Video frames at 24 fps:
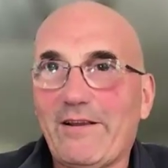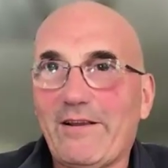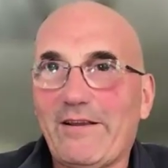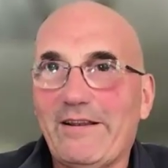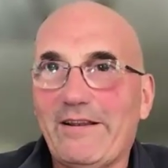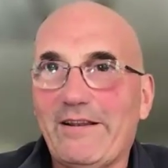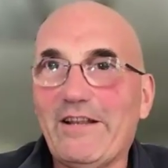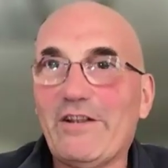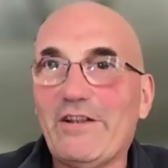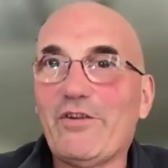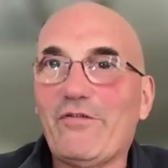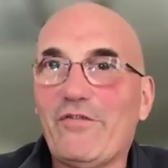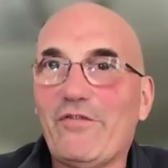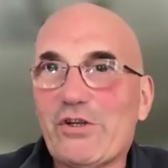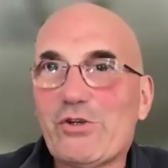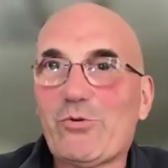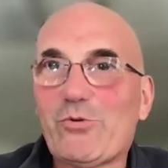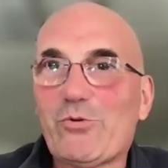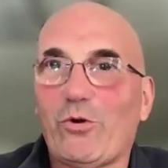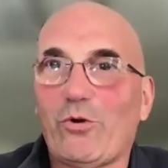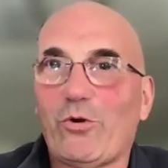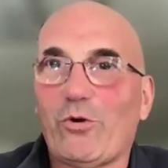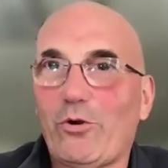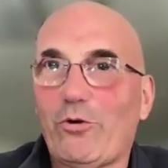
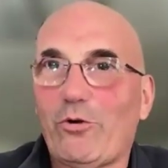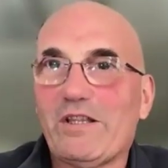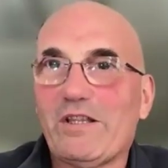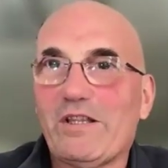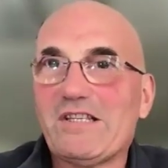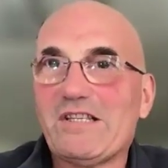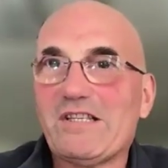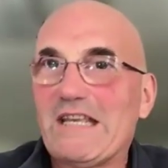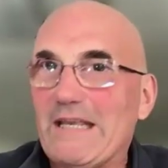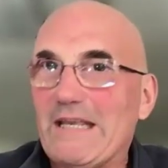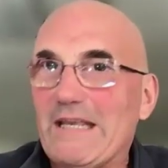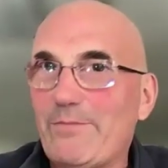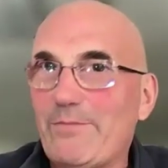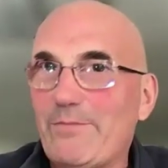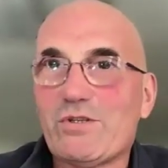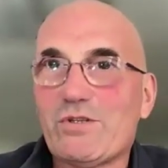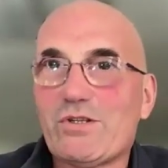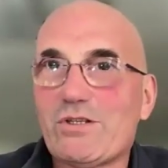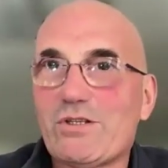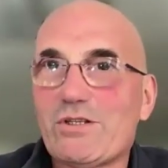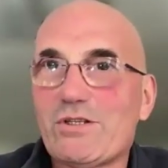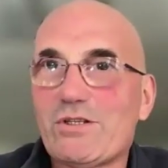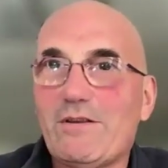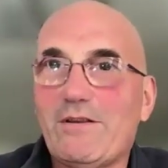individual or a
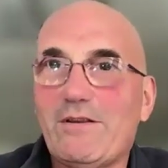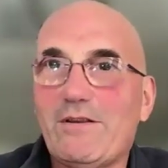team's